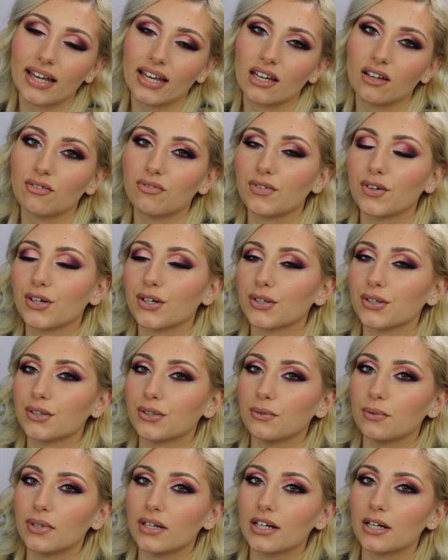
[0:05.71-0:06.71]
If you're
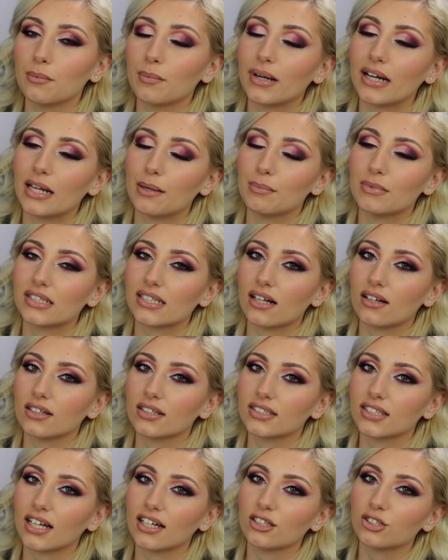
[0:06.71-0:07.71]
new here, my name is
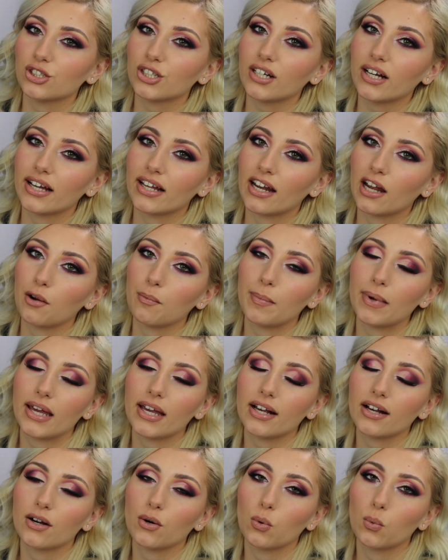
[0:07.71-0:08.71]
Alessandra and I
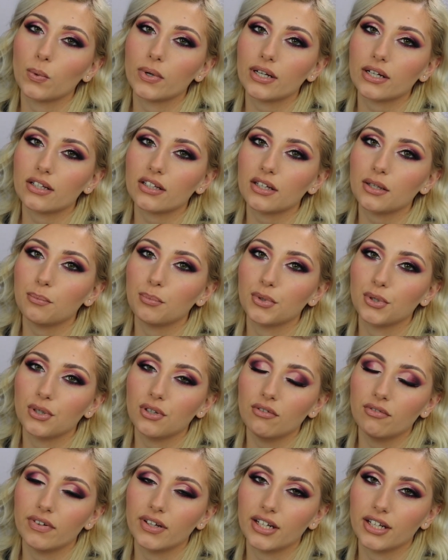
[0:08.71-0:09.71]
make weekly beauty
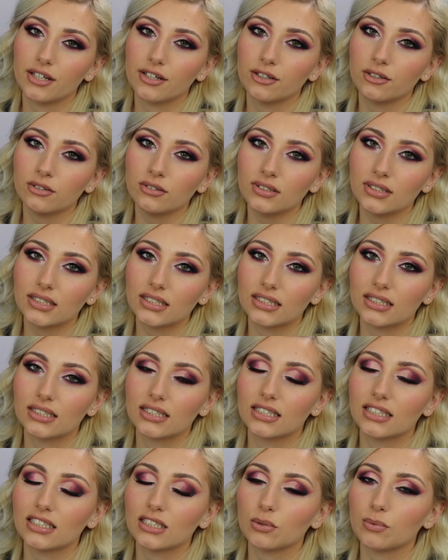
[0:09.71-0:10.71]
videos.
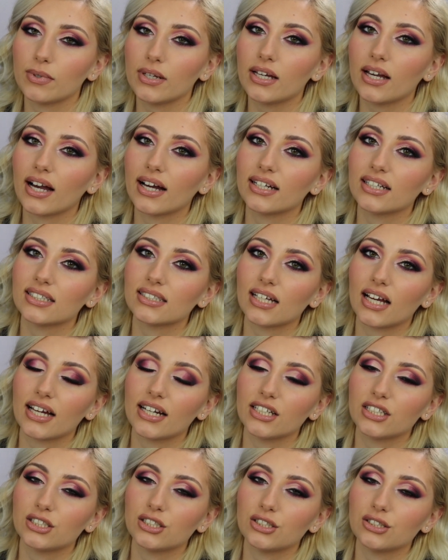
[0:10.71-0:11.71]
This week I
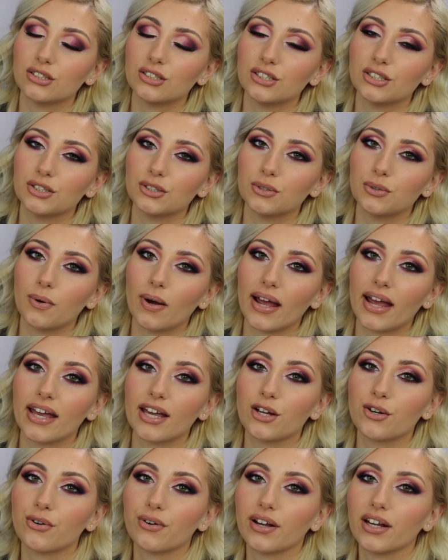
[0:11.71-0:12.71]
decided to do a
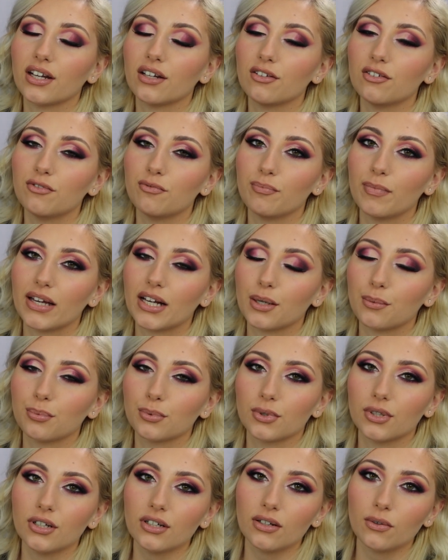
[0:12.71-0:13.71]
creative makeup
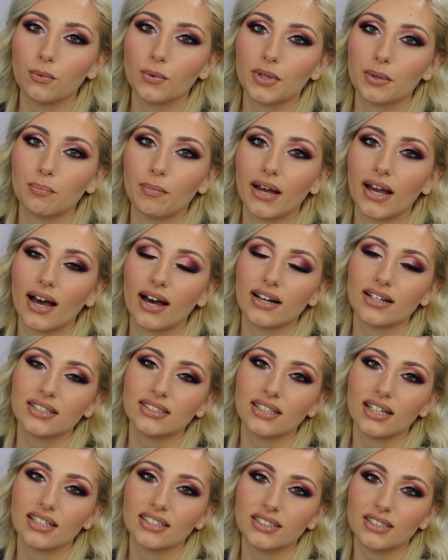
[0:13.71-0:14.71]
look with my
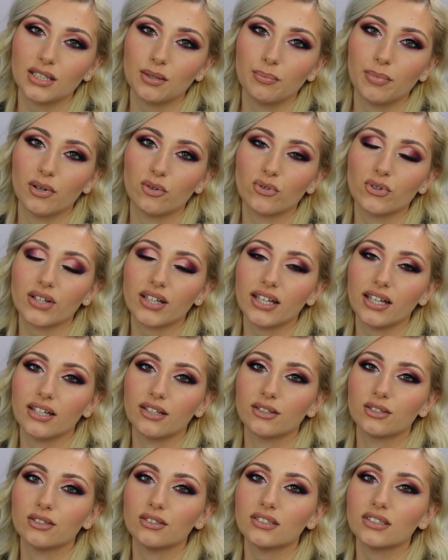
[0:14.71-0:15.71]
Anastasia Beverly
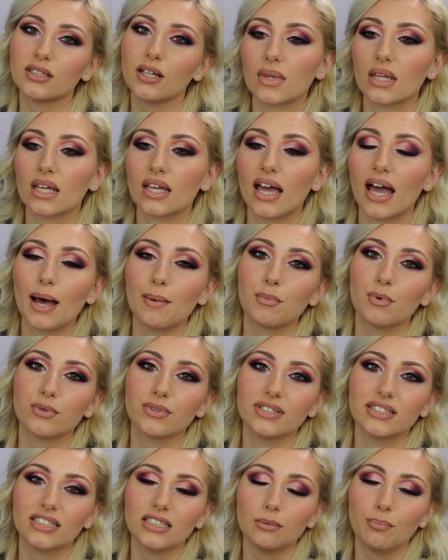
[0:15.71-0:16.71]
Hills
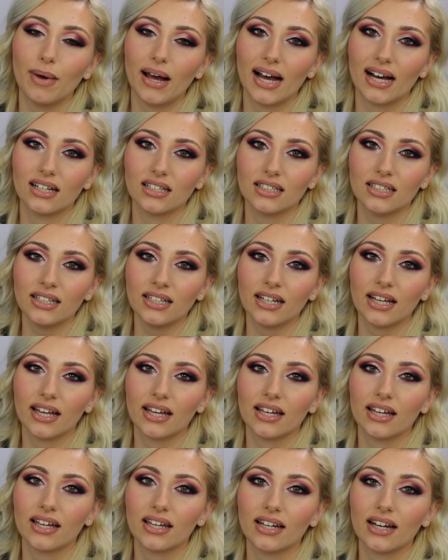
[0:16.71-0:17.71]
Amrezy palette,
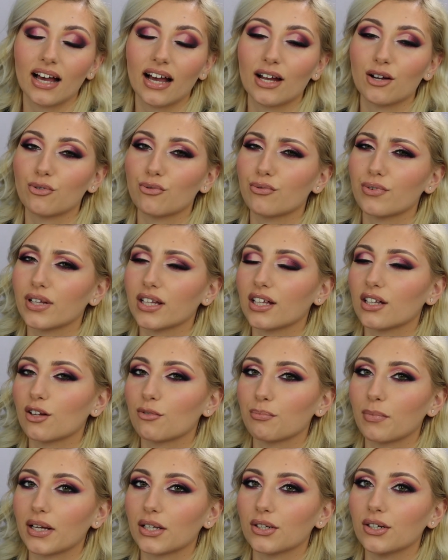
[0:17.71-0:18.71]
and I really
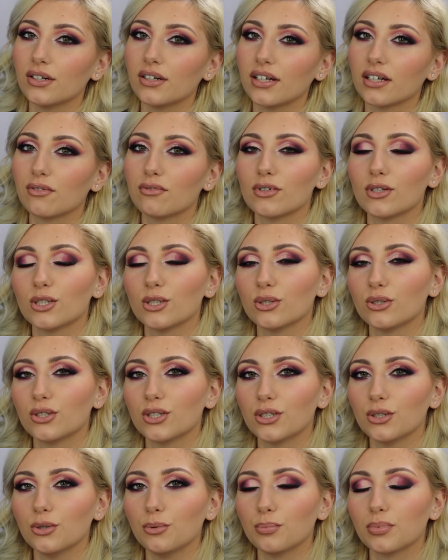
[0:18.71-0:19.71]
love my look. If you do
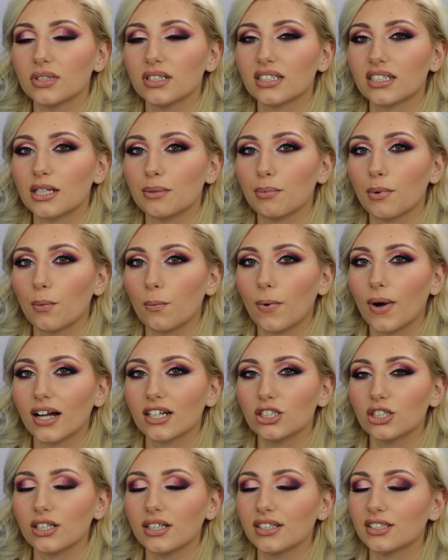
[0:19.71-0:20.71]
too, please keep on
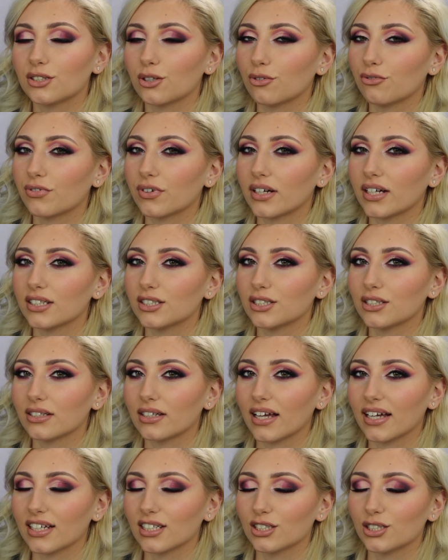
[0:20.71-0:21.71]
watching and don't forget to
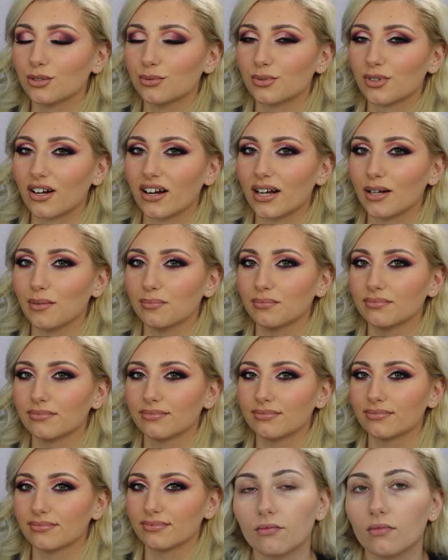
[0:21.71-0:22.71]
like and subscribe.
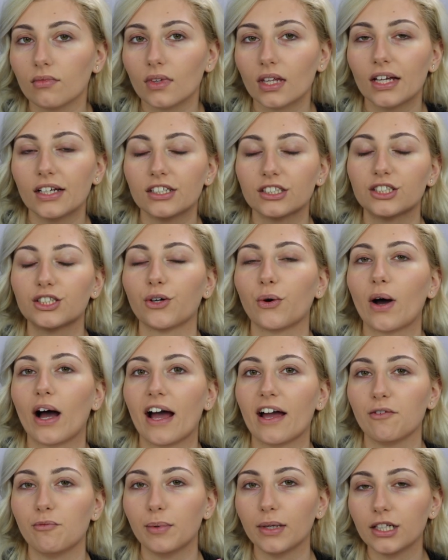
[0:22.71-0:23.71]
So
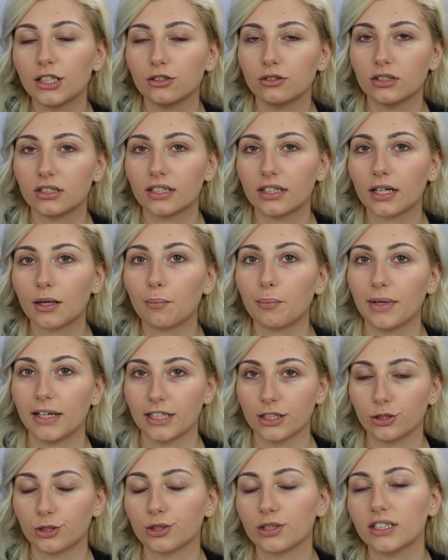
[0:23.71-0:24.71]
I've been using
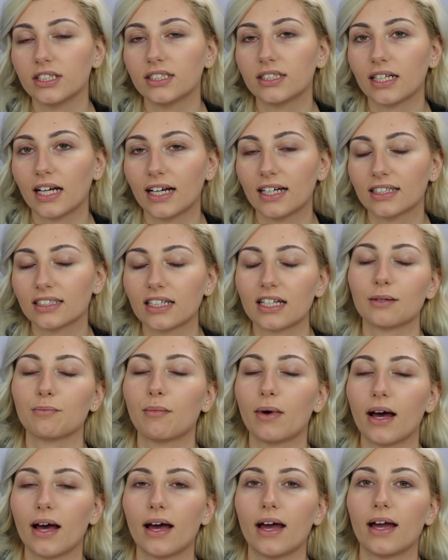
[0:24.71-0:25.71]
Pinterest as like
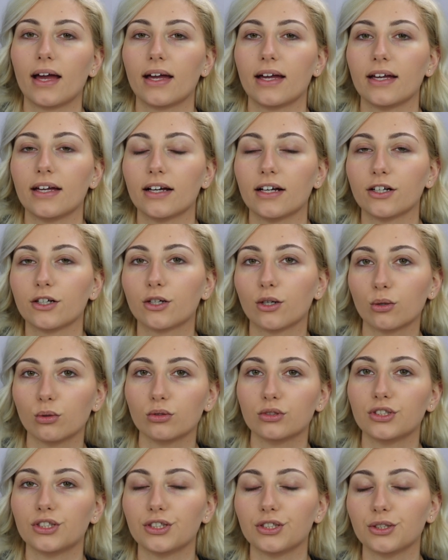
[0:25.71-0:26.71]
my
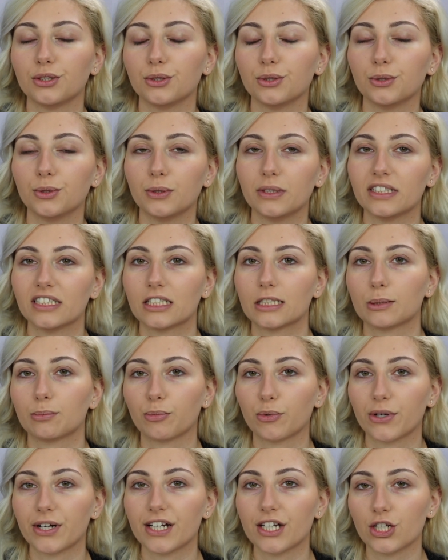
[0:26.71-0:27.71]
go-to
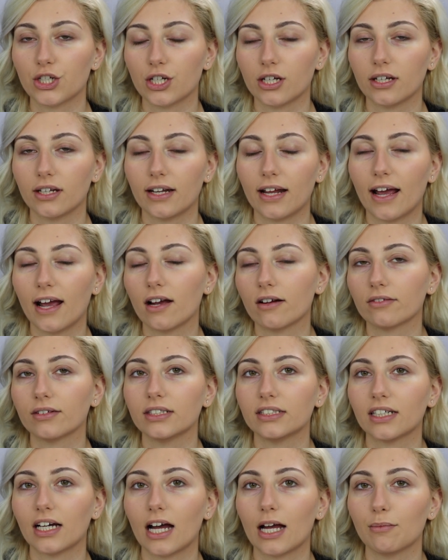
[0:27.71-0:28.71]
inspiration every
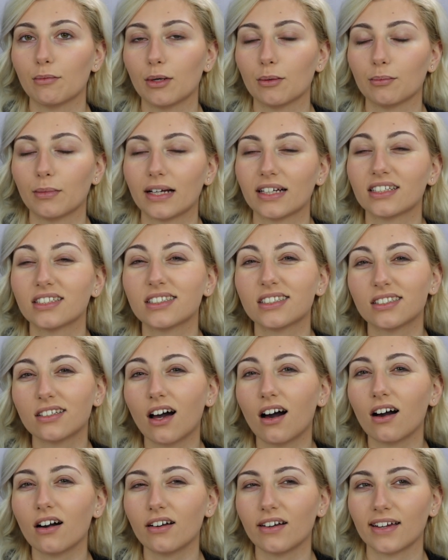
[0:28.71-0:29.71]
time I'm like
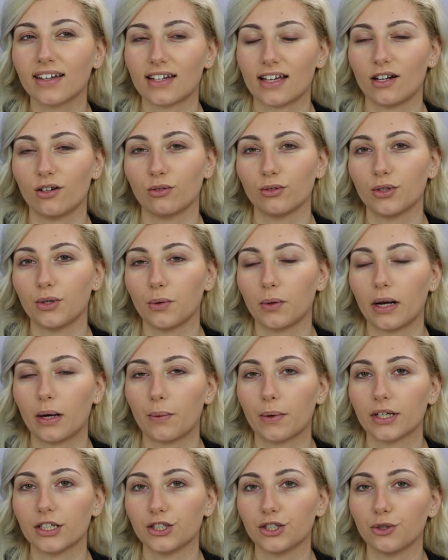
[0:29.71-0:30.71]
stuck and I don't know what I
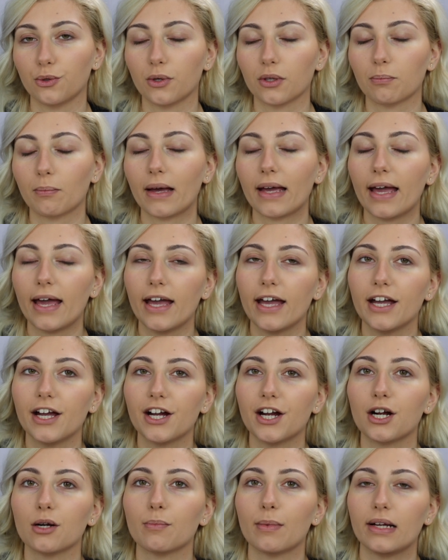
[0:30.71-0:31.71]
want to do with my
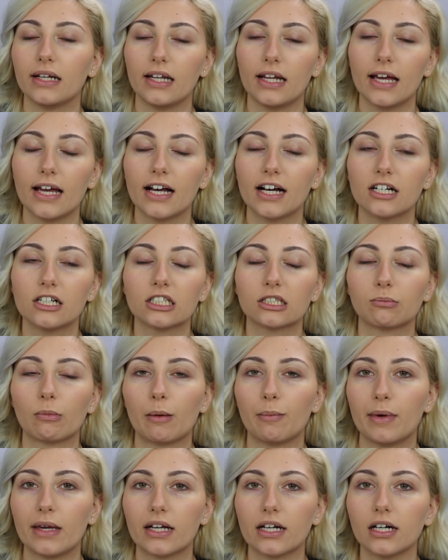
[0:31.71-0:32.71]
hair, my nails, my
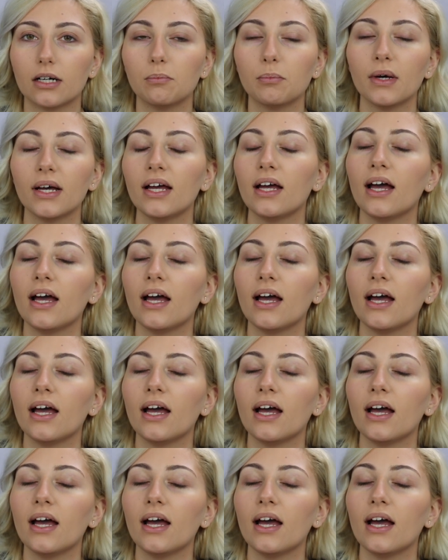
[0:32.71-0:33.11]
makeup.